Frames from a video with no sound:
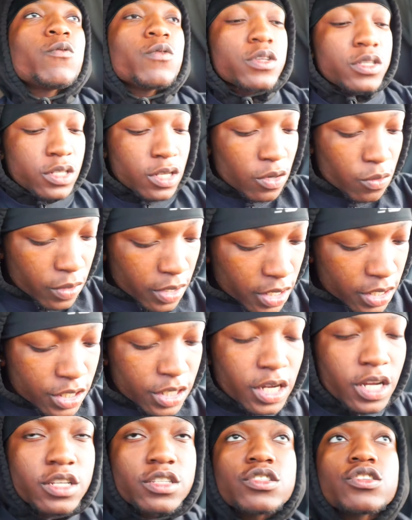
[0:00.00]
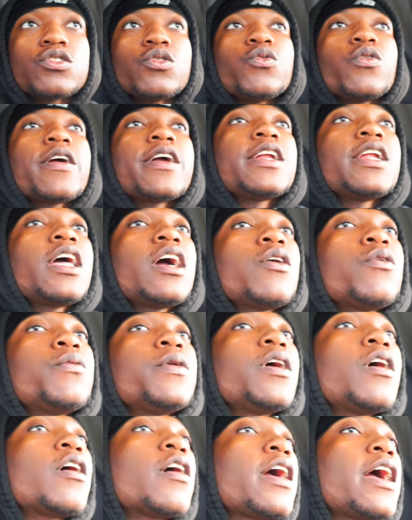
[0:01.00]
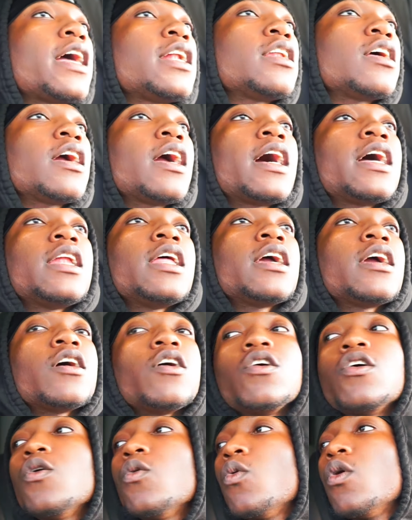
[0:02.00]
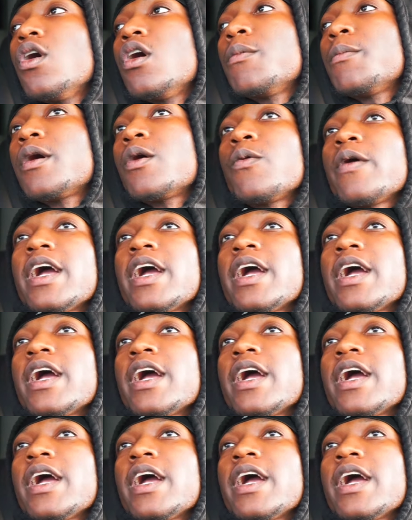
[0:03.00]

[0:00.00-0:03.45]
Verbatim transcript: what's up with it, y'all? So right now we are at the God Dang It On Walmart.